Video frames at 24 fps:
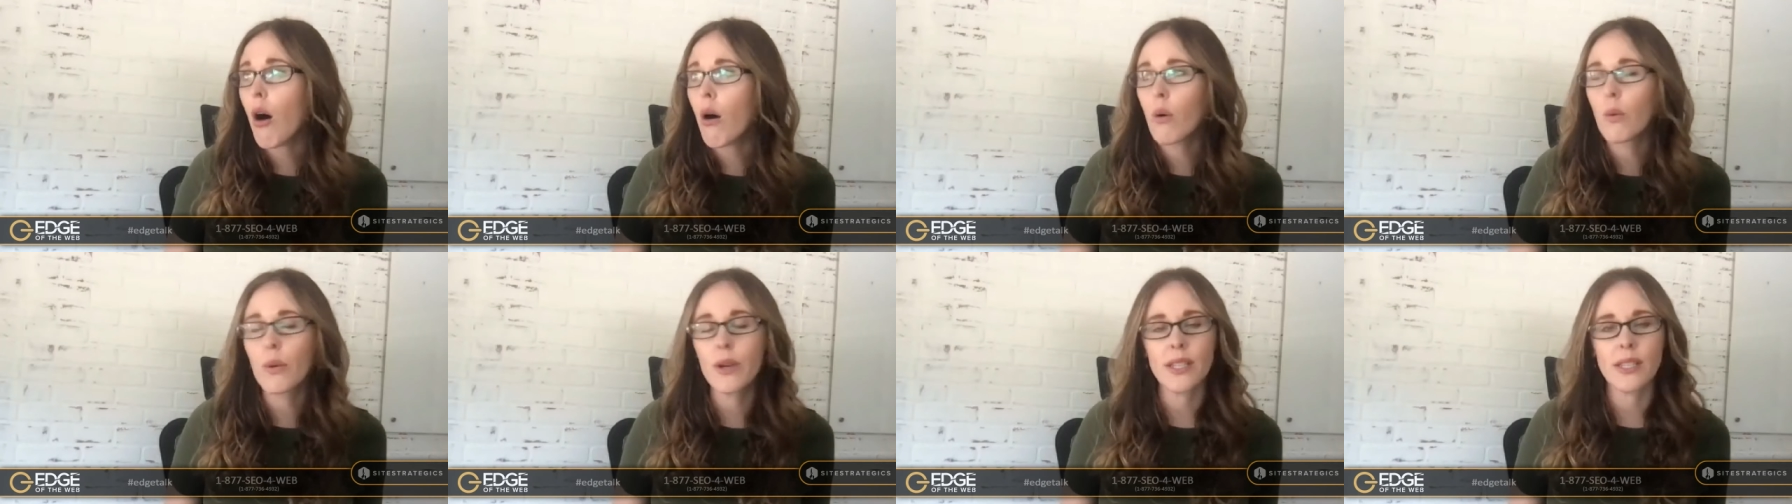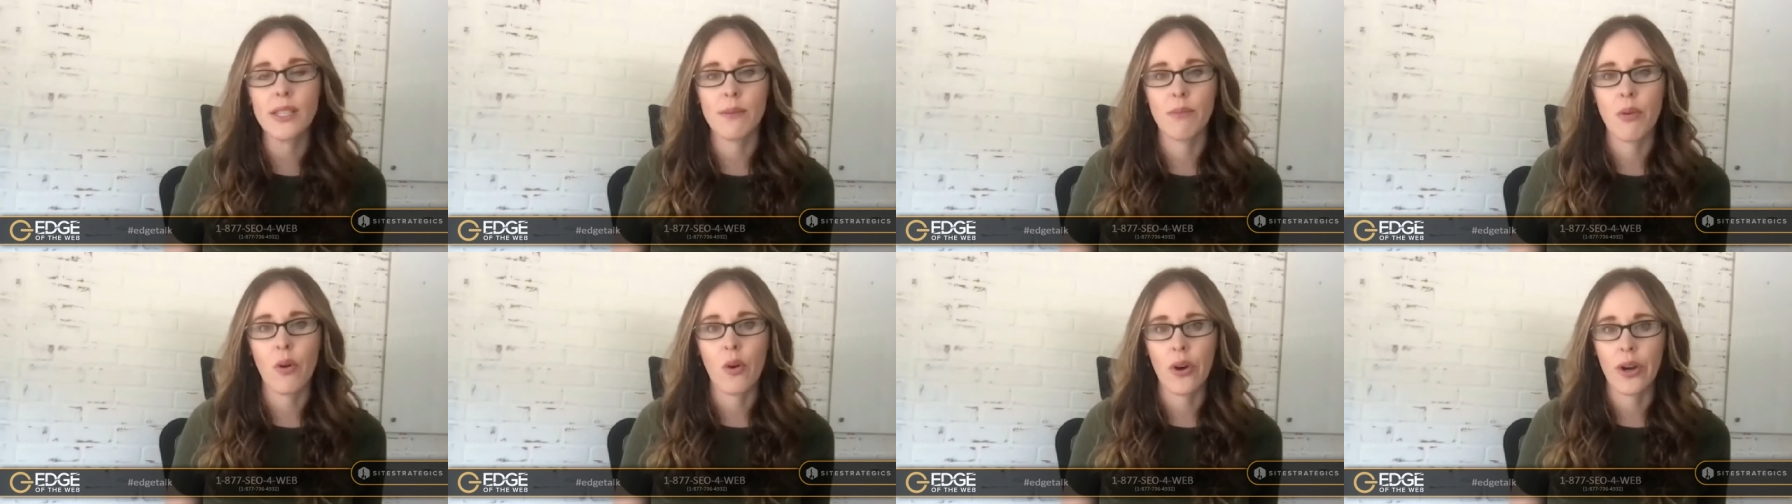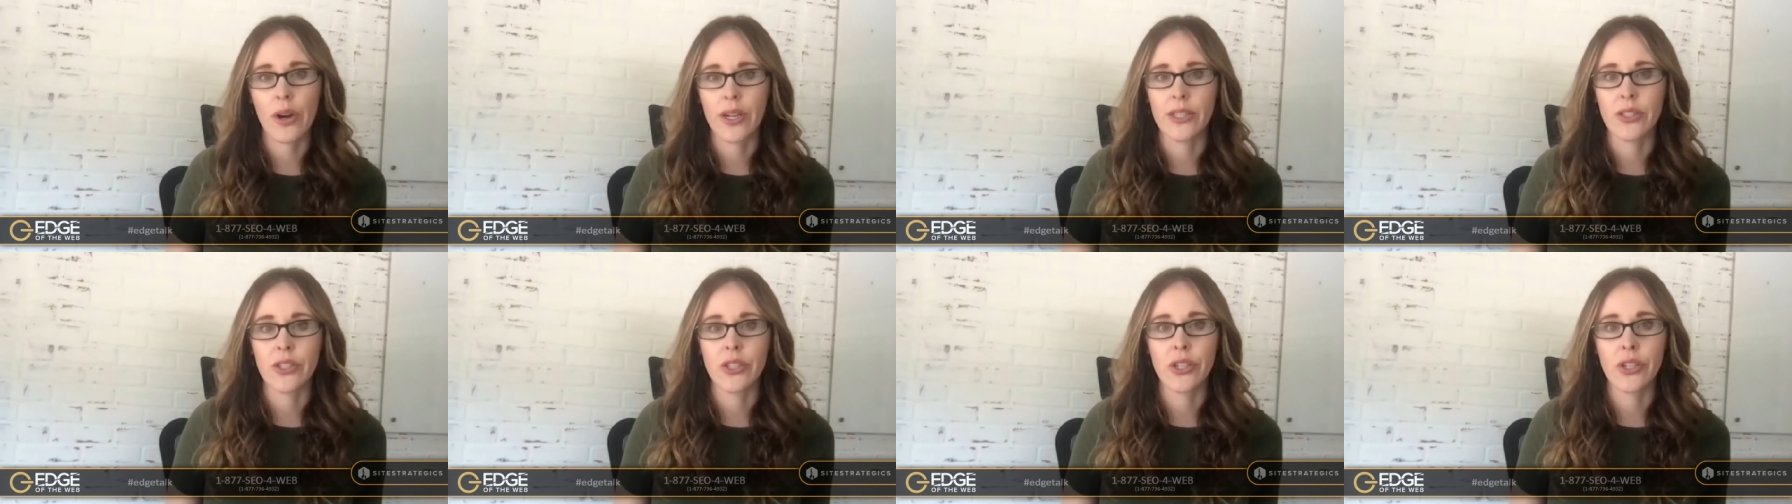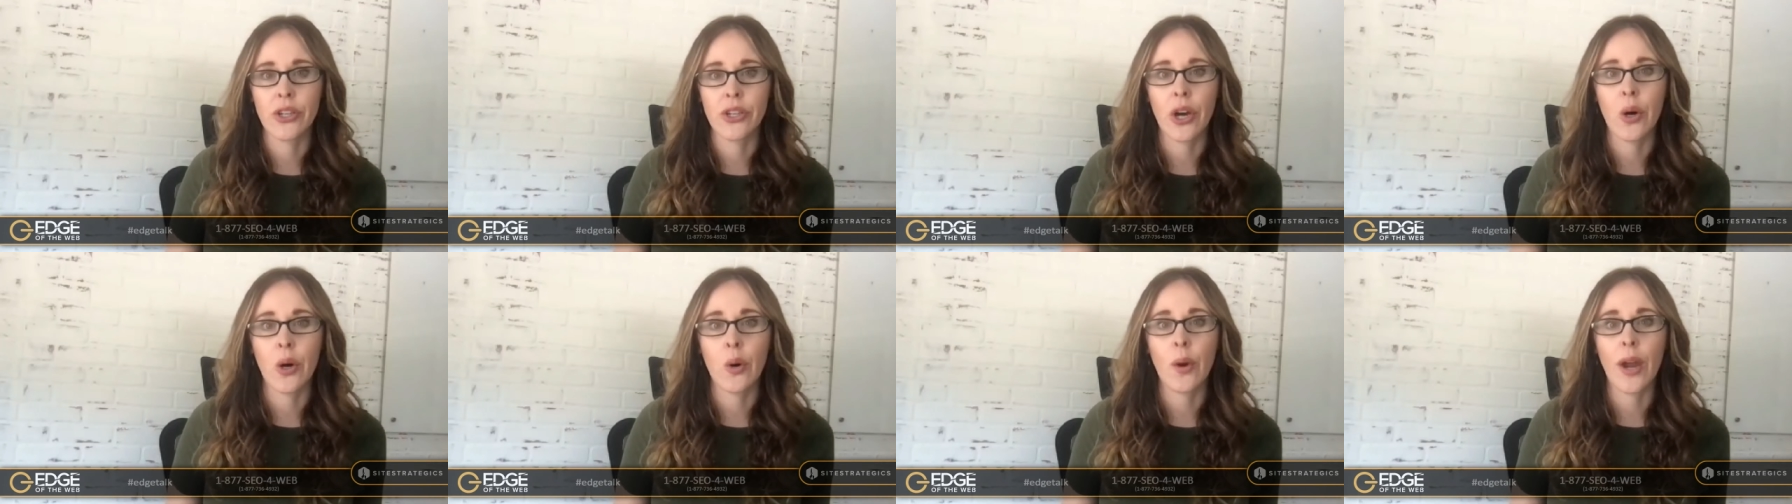always important to
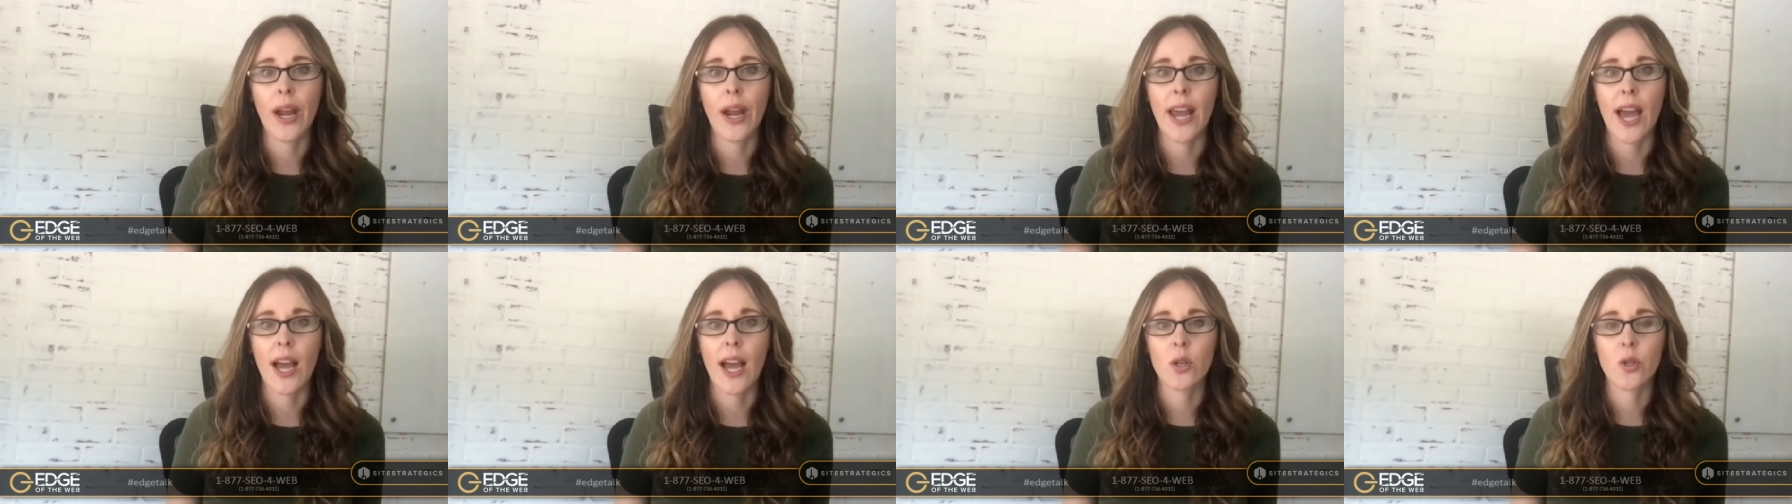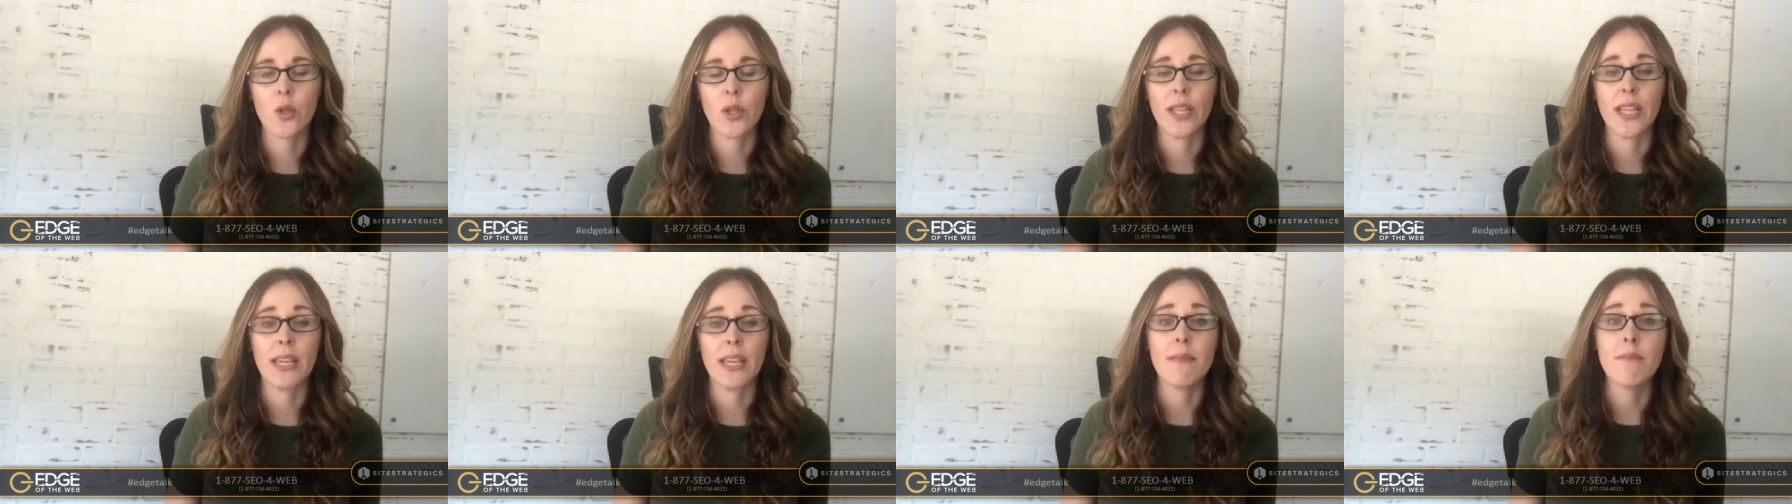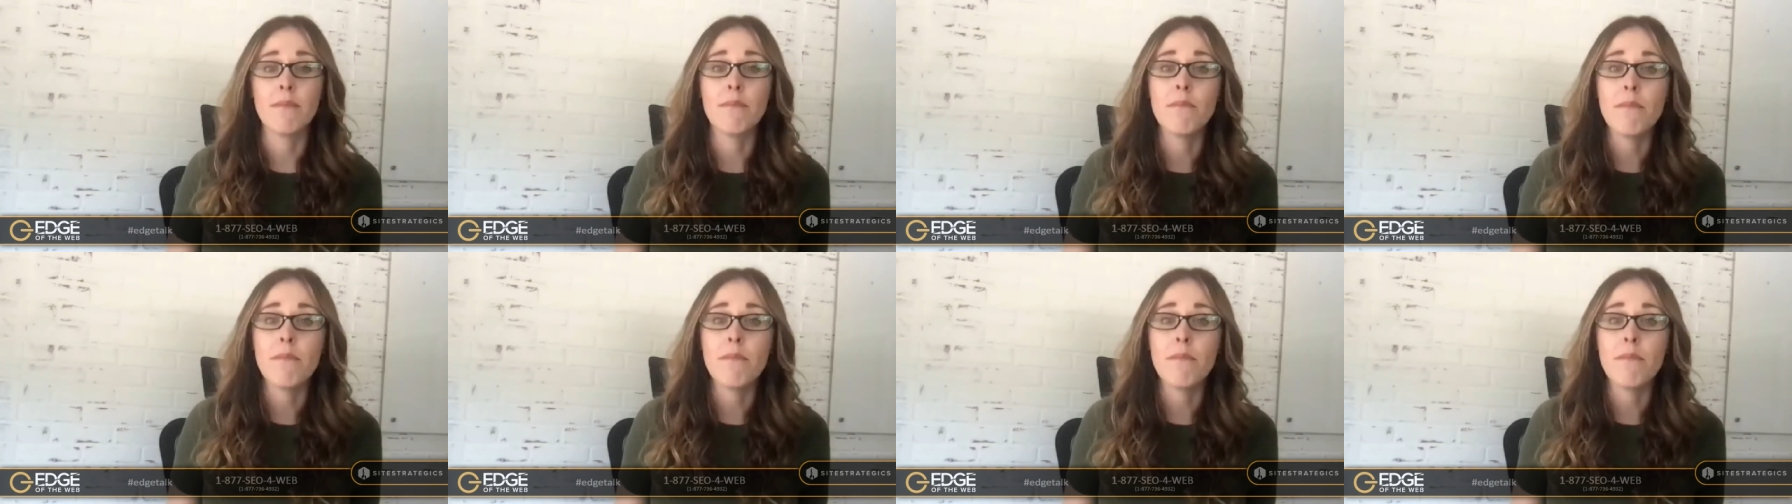go and actually